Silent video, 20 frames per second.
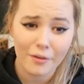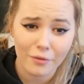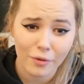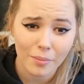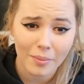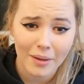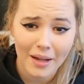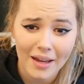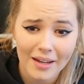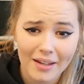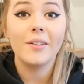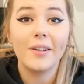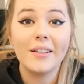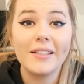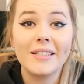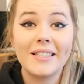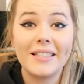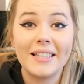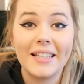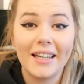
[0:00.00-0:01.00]
ever played. You
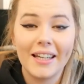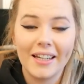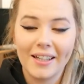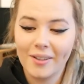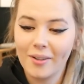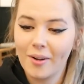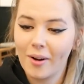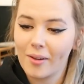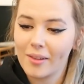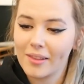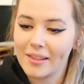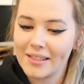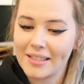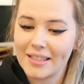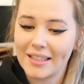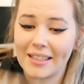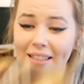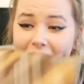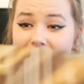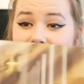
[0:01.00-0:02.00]
can see here all the
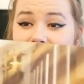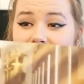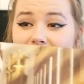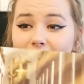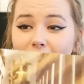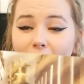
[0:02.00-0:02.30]
cities.